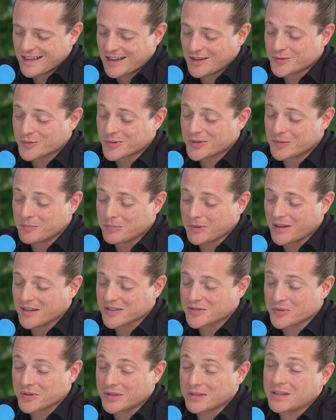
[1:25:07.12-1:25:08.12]
I was really
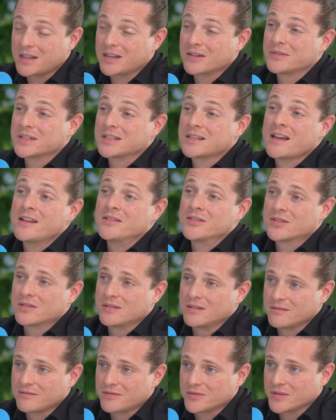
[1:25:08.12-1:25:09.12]
blessed with a lot of
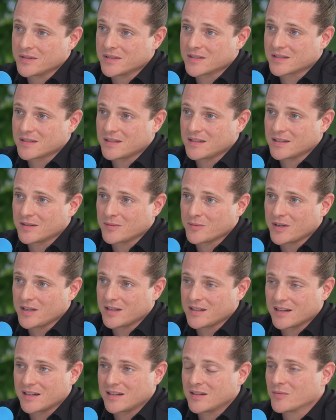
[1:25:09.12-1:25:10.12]
attention for this thing, right?
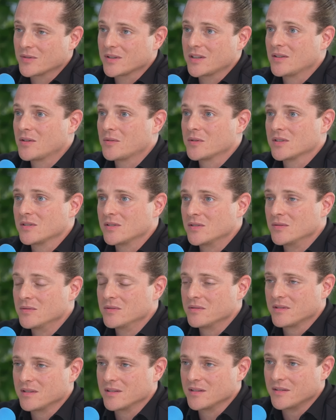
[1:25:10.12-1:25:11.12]
And I didn't really know what to do with it.